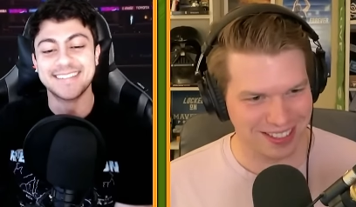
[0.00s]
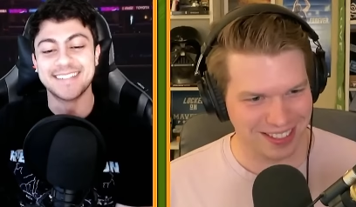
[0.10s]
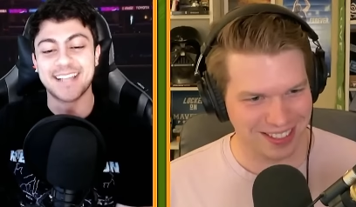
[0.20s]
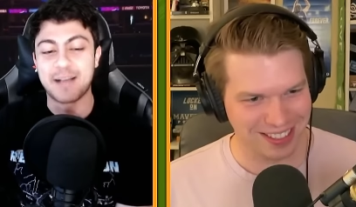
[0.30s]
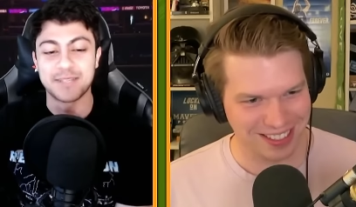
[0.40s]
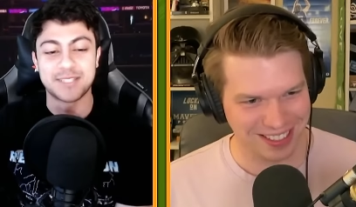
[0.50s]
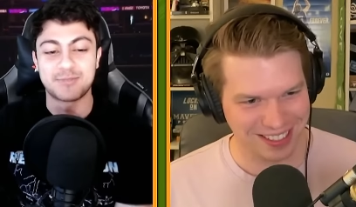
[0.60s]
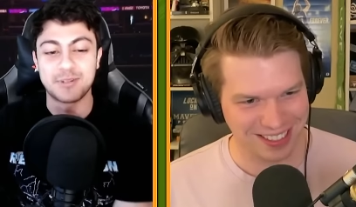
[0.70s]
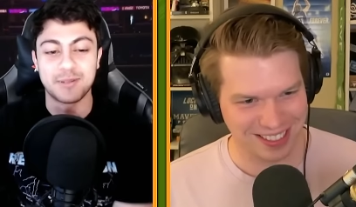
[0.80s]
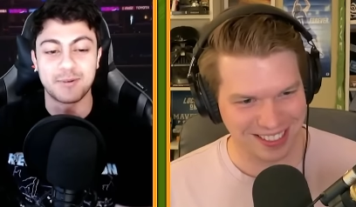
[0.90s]
Speaker 1: I'm
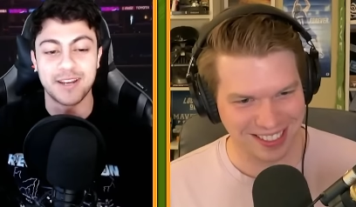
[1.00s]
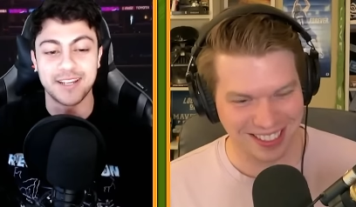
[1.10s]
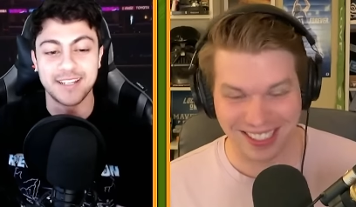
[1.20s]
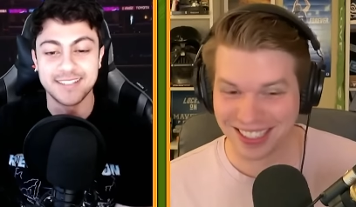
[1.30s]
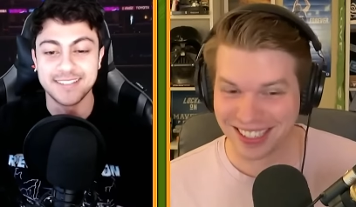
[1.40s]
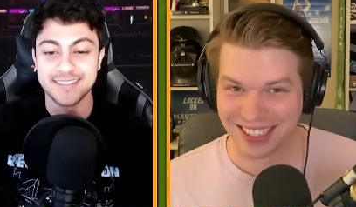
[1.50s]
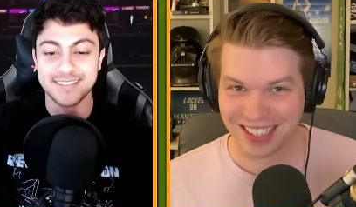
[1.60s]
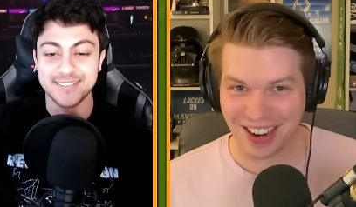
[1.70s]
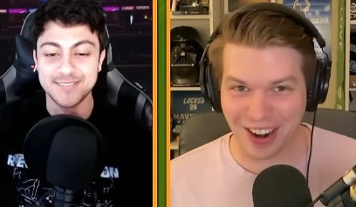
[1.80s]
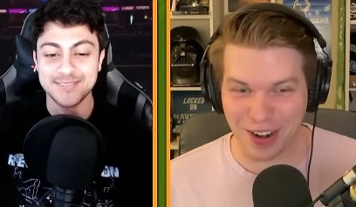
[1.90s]
extremely ready.
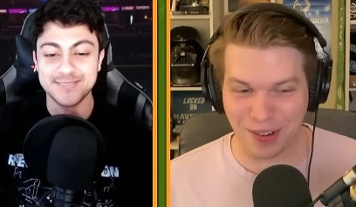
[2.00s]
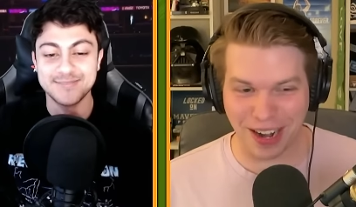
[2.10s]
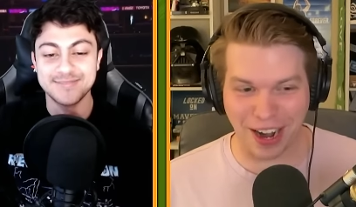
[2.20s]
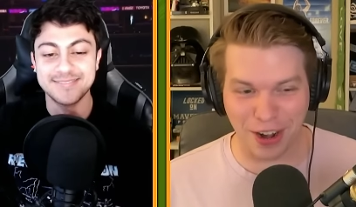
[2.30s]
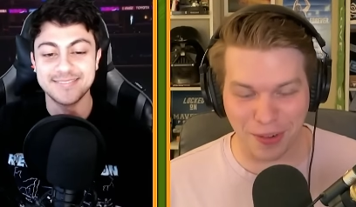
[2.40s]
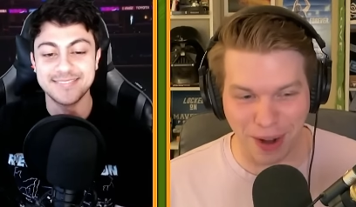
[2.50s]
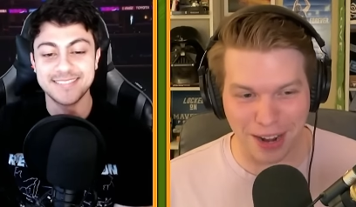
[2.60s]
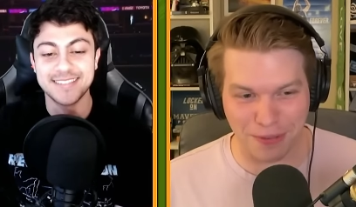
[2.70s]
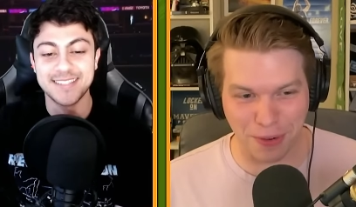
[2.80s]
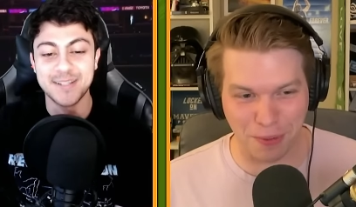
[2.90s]
Are you ready? Are you
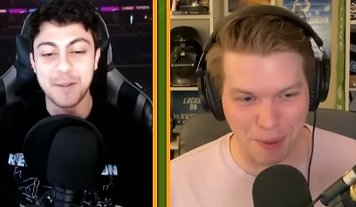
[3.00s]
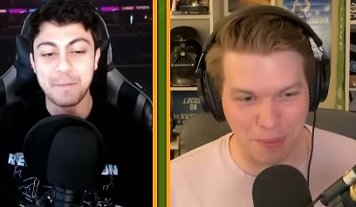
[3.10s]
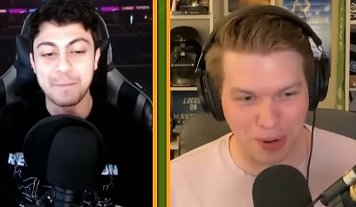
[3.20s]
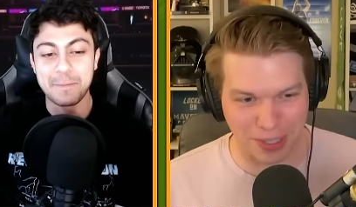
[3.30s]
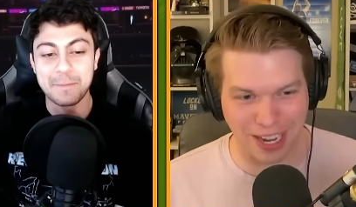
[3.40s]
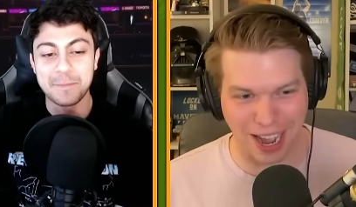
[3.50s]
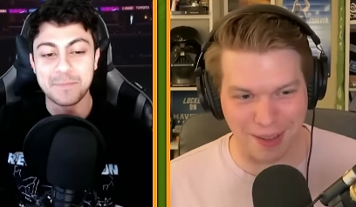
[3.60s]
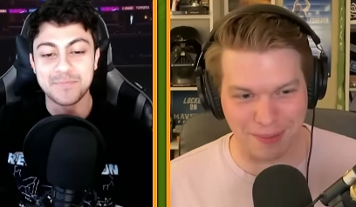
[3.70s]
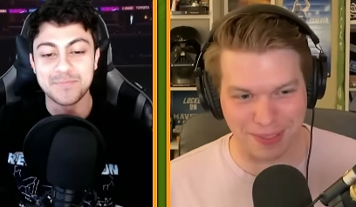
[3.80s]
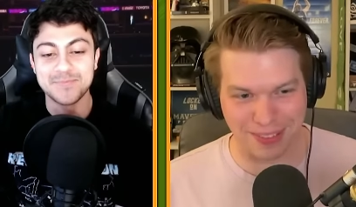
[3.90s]
ready for one more
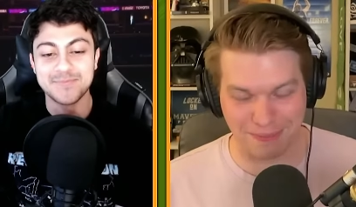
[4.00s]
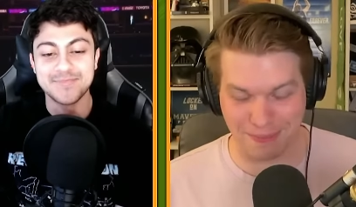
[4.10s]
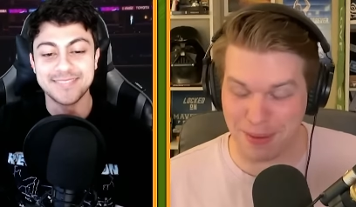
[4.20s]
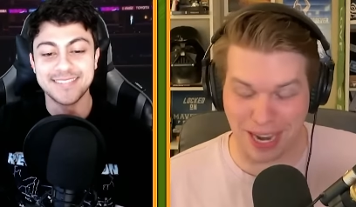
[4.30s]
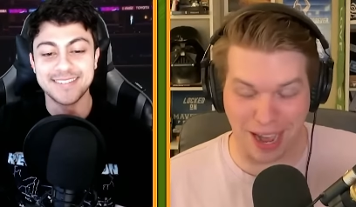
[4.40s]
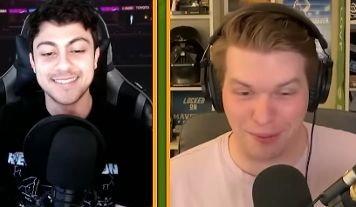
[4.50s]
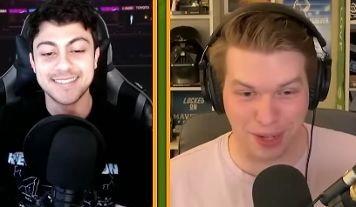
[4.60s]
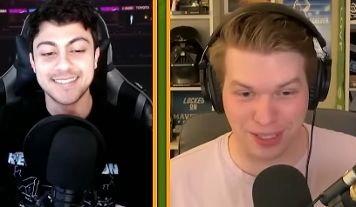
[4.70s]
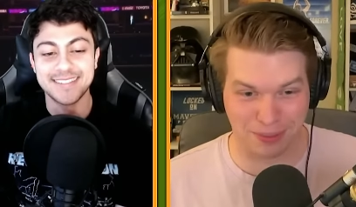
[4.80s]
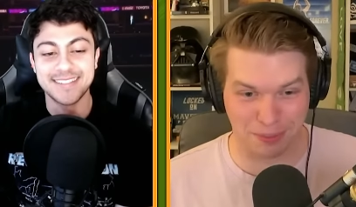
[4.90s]
time? Maybe not
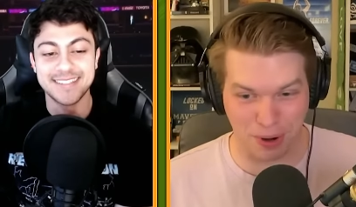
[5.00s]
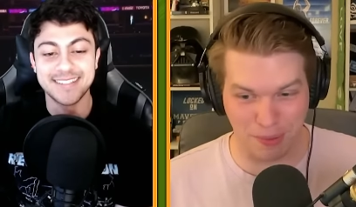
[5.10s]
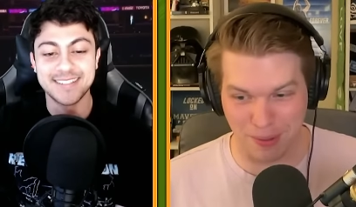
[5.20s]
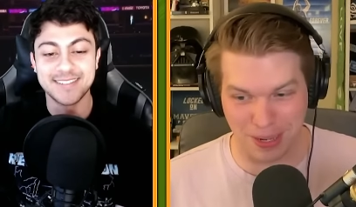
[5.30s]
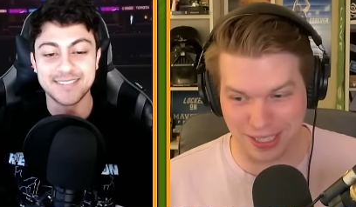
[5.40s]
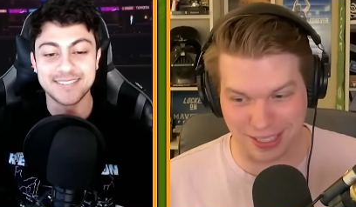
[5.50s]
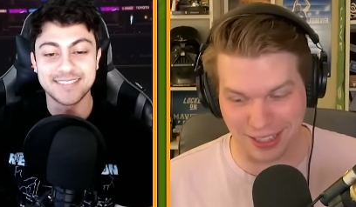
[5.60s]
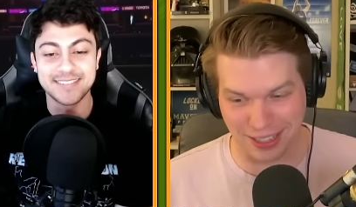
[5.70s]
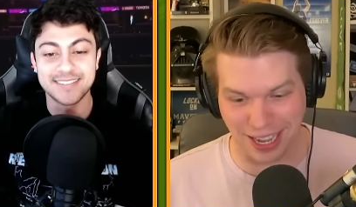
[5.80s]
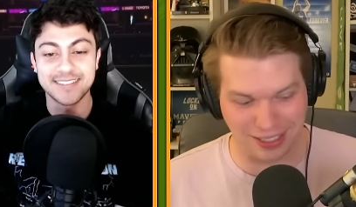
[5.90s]
once more. Maybe it's
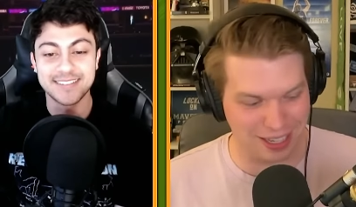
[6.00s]
not the last